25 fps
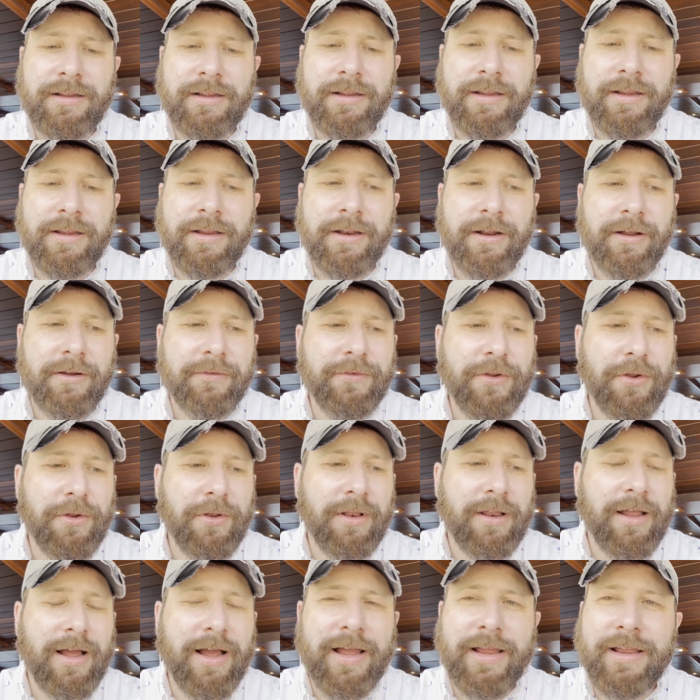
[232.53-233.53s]
if you
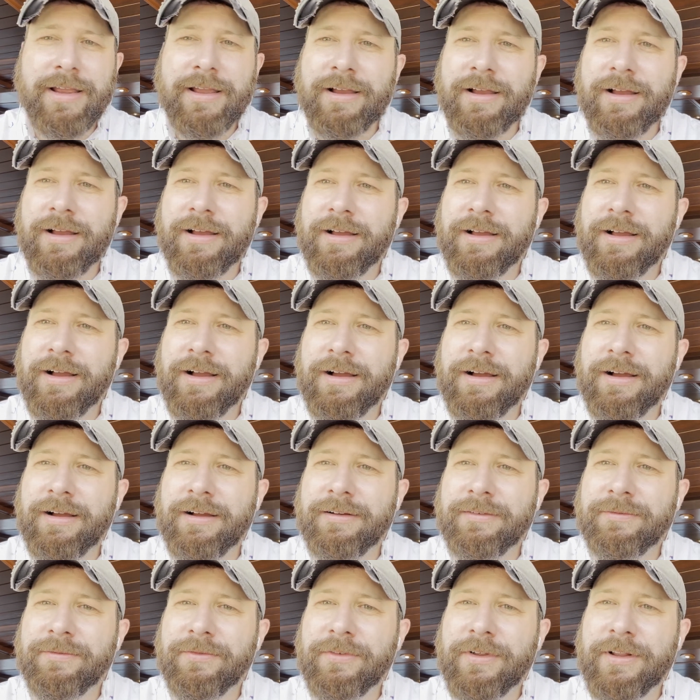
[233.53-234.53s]
like a
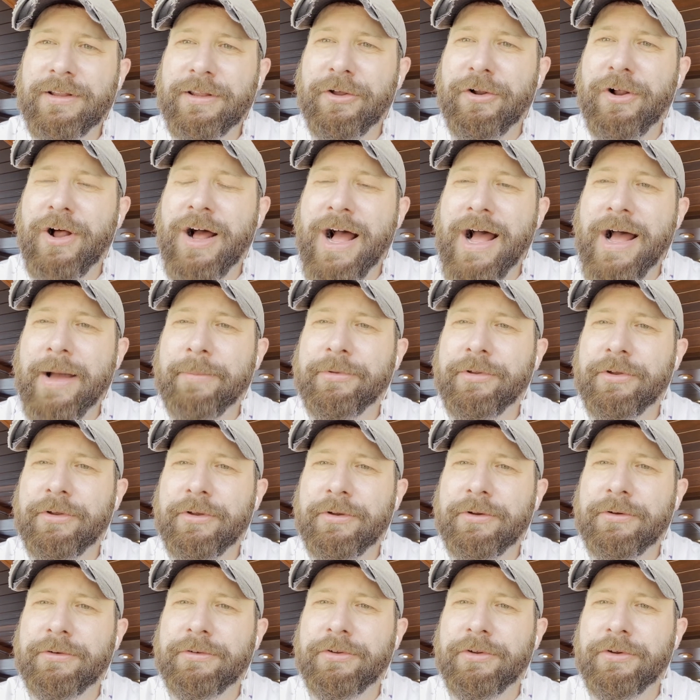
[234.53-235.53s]
little hop
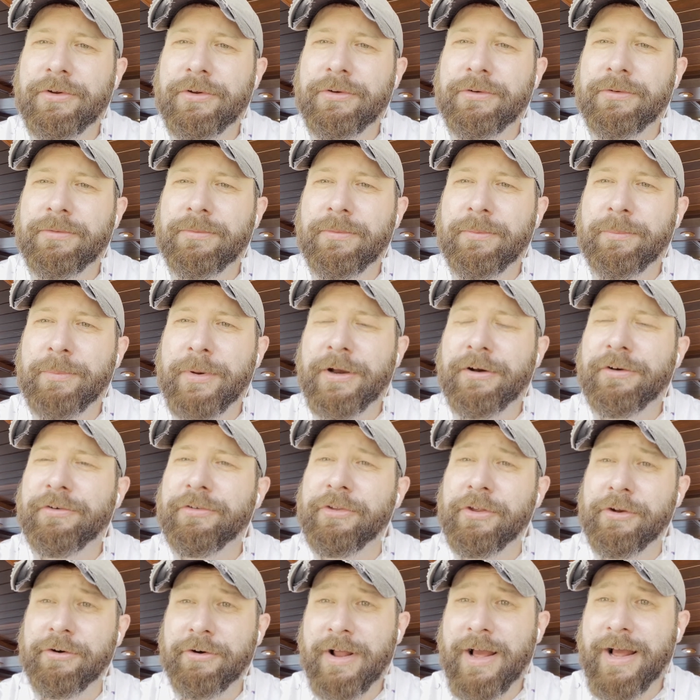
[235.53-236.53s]
to beers
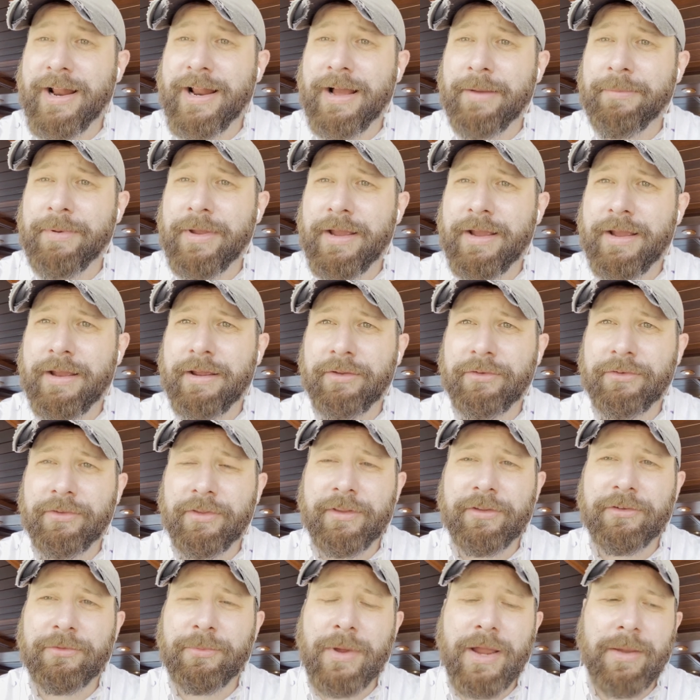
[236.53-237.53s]
that are not IPAs, then
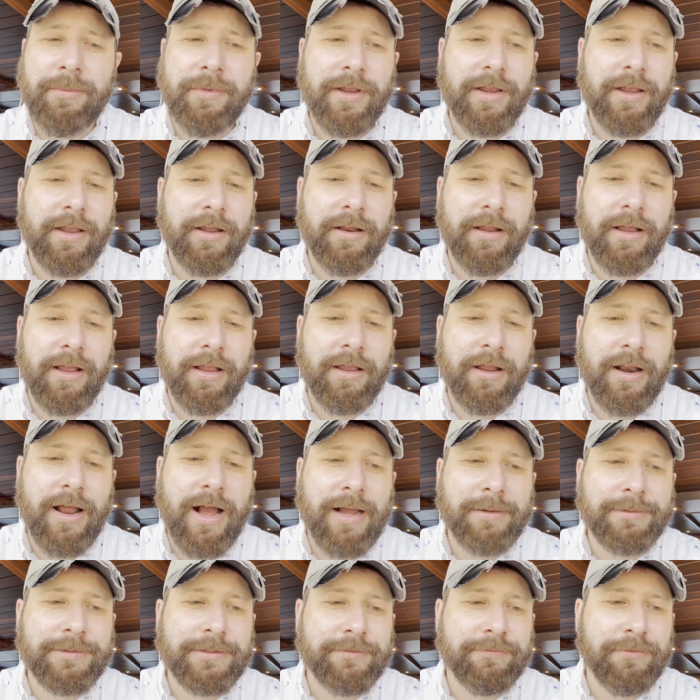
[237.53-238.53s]
this might be a good
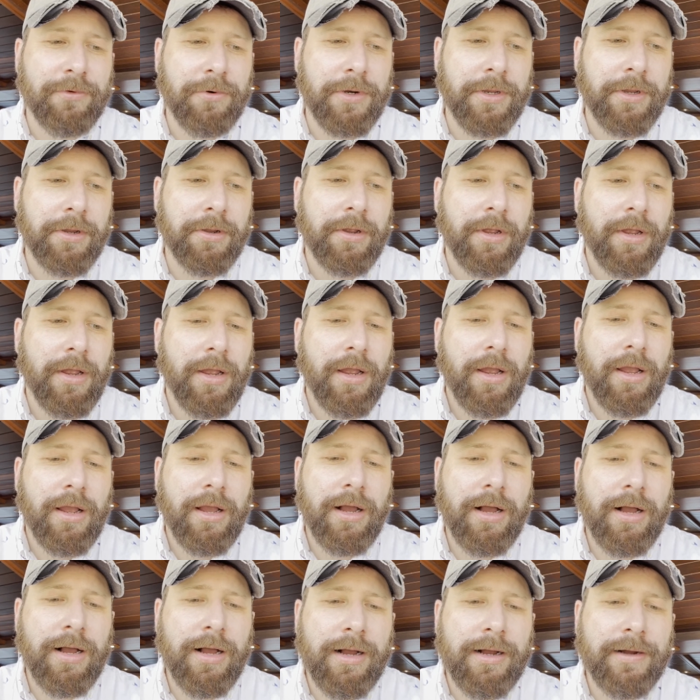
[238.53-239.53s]
option for you.
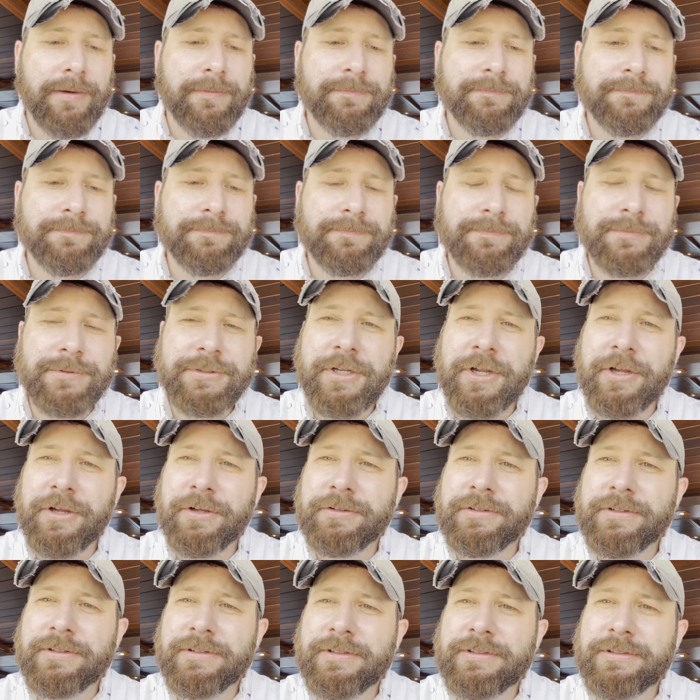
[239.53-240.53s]

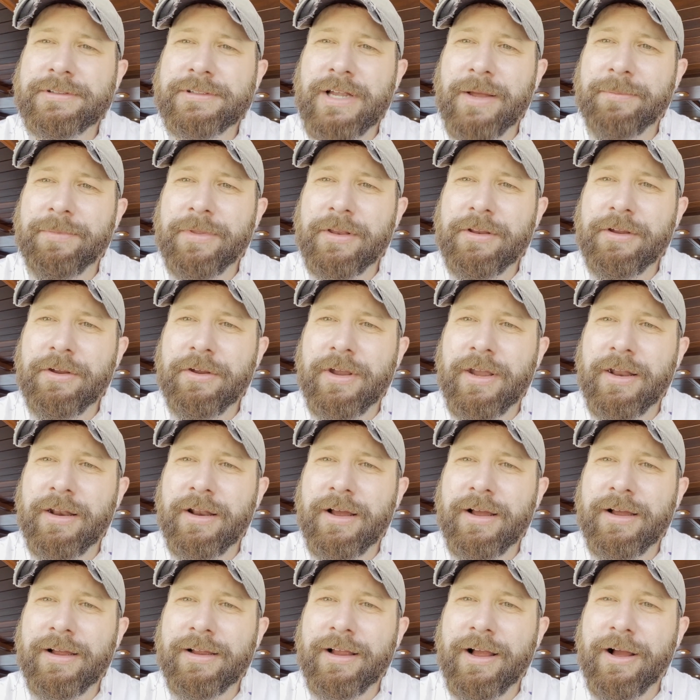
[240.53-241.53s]
So something you can
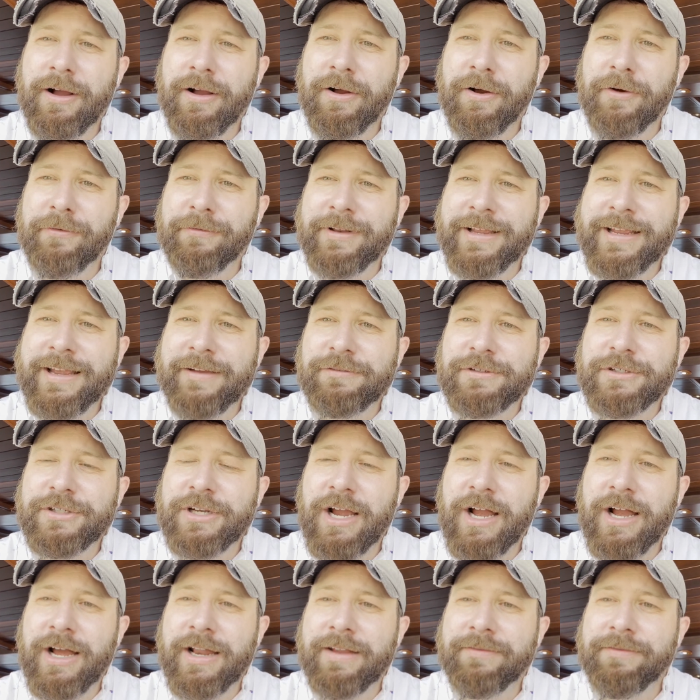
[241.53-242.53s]
hopefully give a
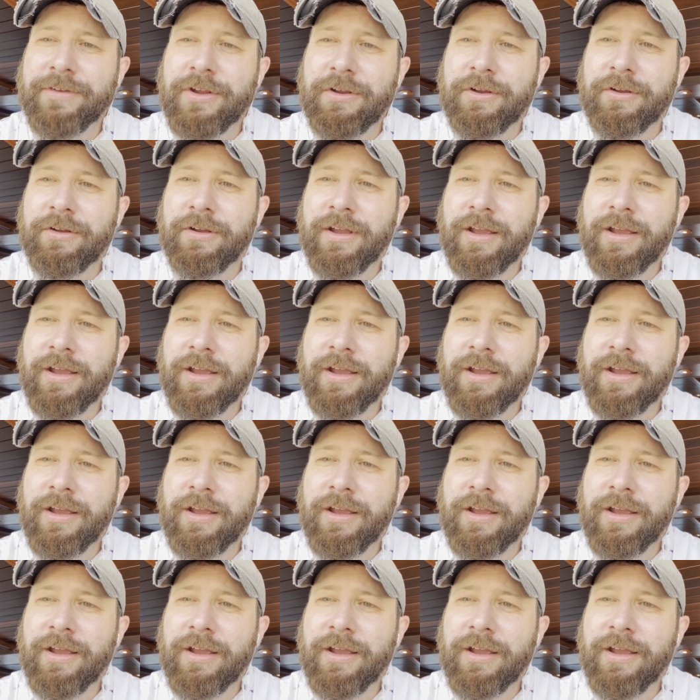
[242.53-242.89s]
shot if you